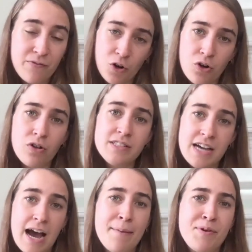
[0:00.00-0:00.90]
full
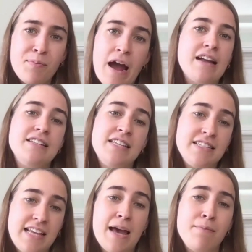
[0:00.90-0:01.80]
timed practice
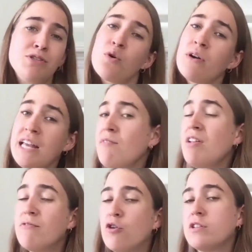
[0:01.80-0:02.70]
exams or
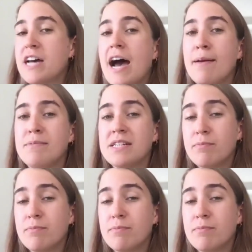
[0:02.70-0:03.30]
even full timed